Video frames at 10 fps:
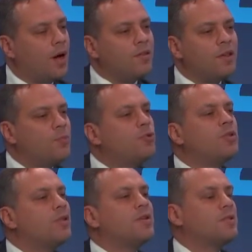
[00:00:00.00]
I think
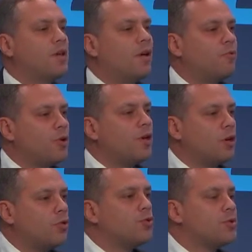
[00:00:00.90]
Putin doesn't have really
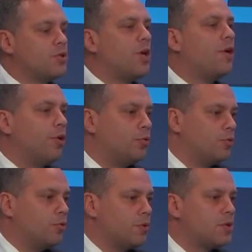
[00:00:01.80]
a good scenario
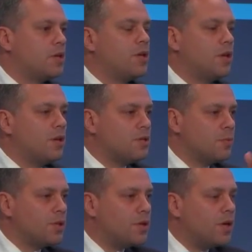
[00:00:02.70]
of extending his
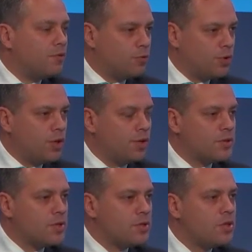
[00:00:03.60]
mandate for another
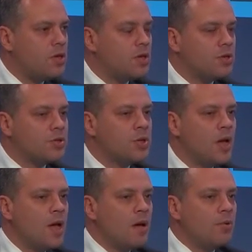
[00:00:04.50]
6 years,
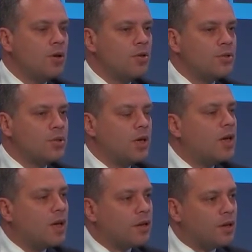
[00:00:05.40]
because
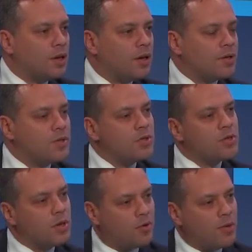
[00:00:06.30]
again,
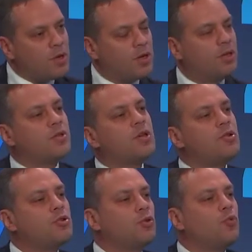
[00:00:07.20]
since the Crimea
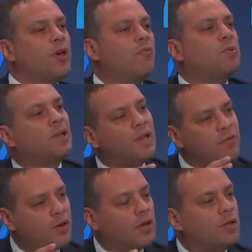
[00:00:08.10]
annexation, we have been
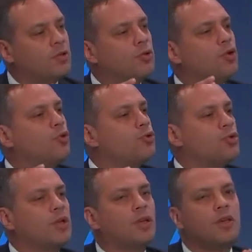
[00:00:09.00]
living under a
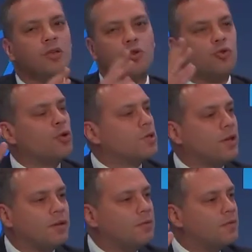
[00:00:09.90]
notion that he enjoys
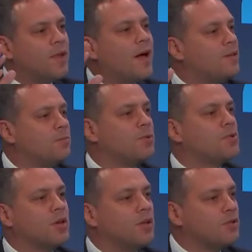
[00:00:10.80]
like
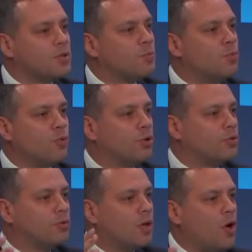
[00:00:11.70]
90% support,
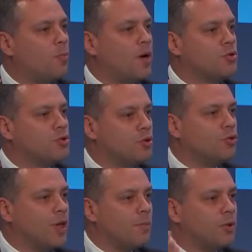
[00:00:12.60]
how much
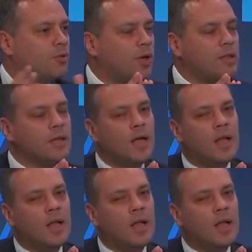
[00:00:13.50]
you name it, right?